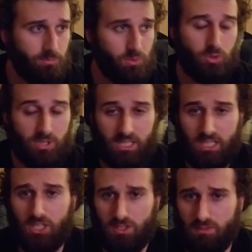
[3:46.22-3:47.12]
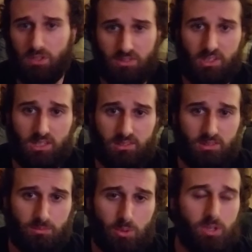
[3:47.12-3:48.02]
Doing each of those things
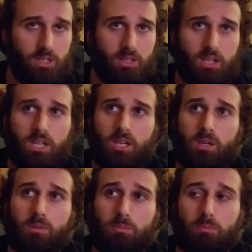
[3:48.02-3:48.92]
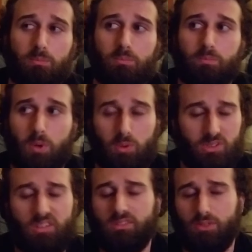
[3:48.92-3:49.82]
is important. But
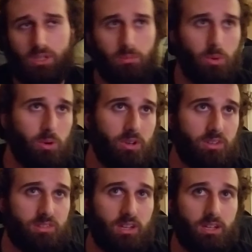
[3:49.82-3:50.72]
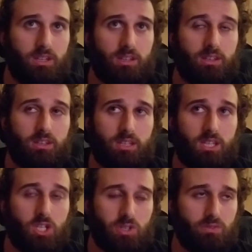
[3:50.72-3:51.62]
what's also really important is that
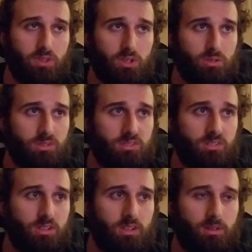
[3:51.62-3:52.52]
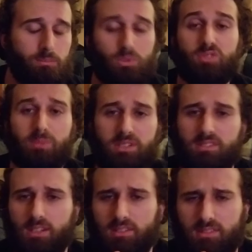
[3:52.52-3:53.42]
each of those movements
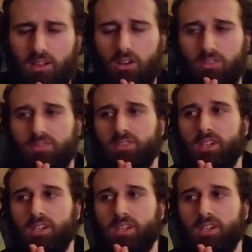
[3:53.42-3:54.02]
in itself